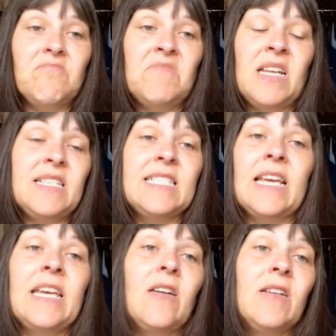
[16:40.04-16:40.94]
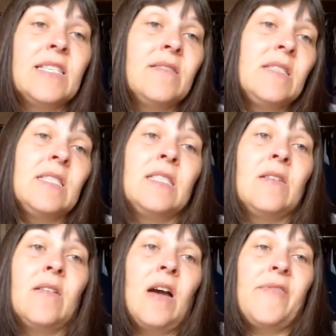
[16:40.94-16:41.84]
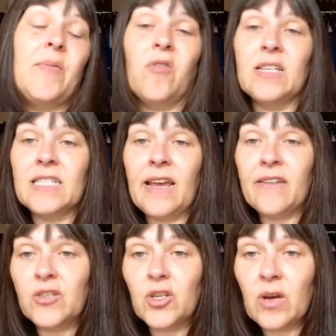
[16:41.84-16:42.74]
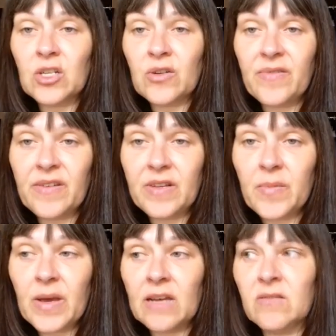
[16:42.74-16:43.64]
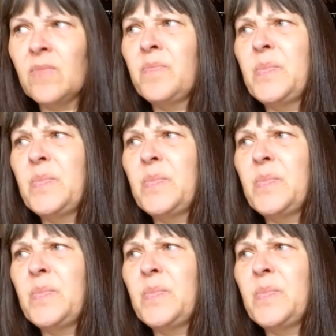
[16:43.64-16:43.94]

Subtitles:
Let's say I have a price tag of £250,